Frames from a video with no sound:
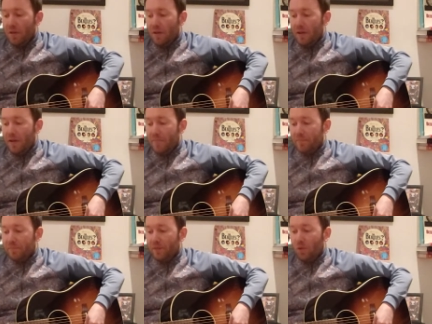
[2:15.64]

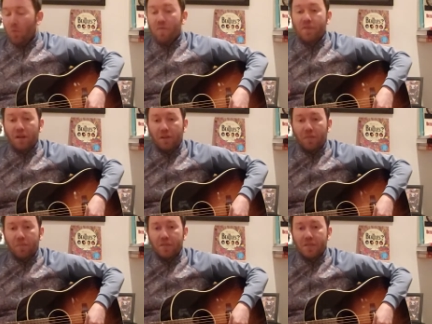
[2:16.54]
along with the other
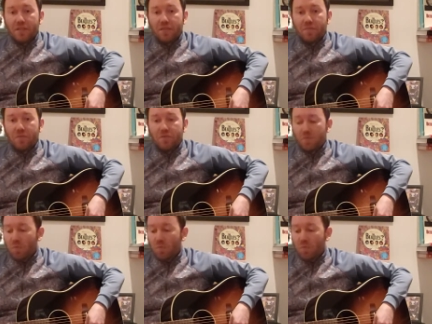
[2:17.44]
numbering systems,